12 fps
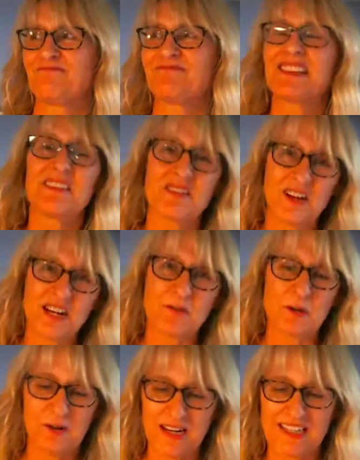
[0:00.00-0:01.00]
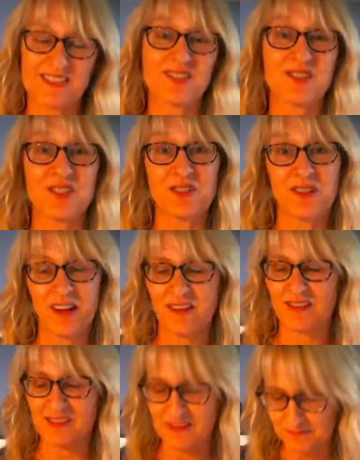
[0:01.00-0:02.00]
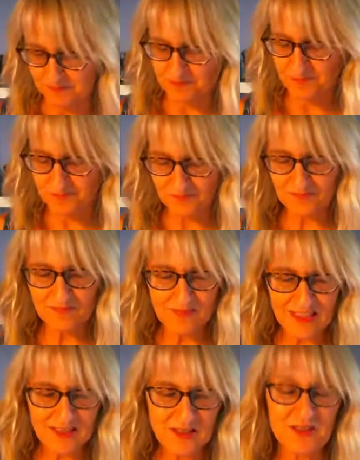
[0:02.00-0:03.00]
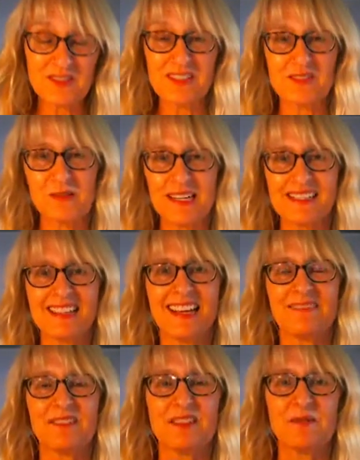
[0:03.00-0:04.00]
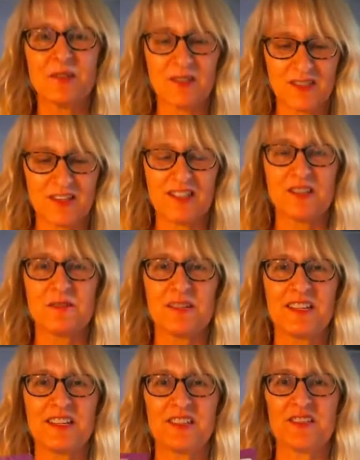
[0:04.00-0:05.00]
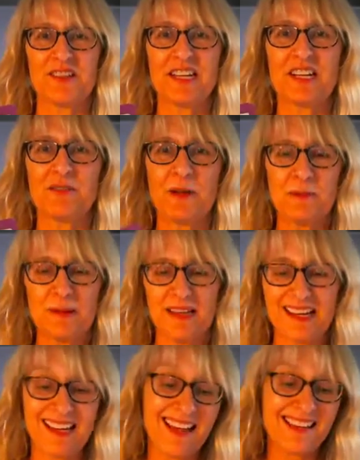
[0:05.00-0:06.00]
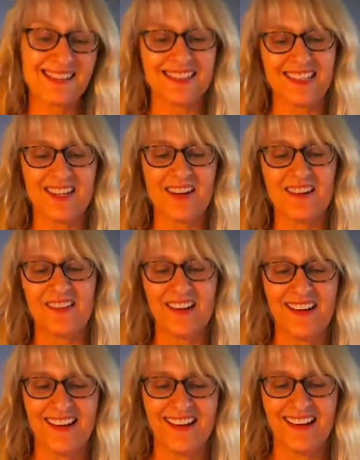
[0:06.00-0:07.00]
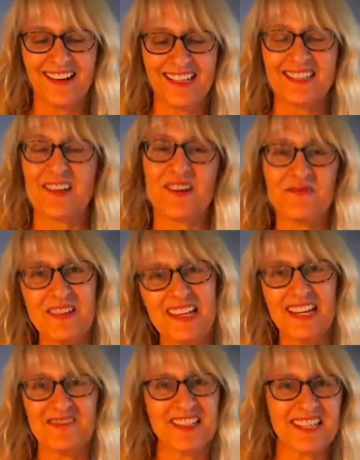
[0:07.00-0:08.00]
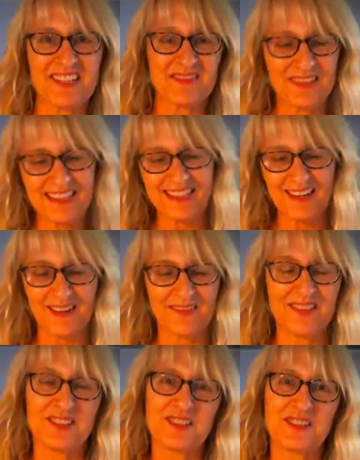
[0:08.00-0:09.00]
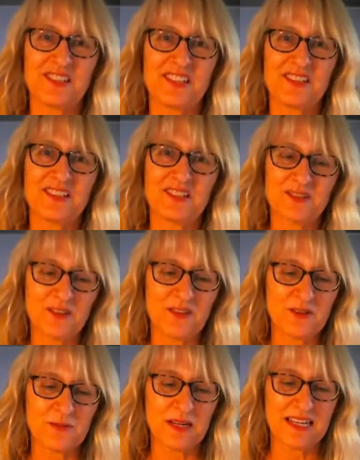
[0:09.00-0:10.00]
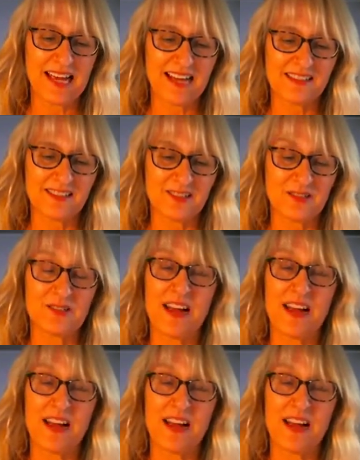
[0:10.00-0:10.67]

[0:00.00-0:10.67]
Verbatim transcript: give credit where credit's due to others. So this is why I say with the World card, your you know your ego may be like, yes, you know, it's all me. I've done it all myself. And you know, in truth, you're being asked to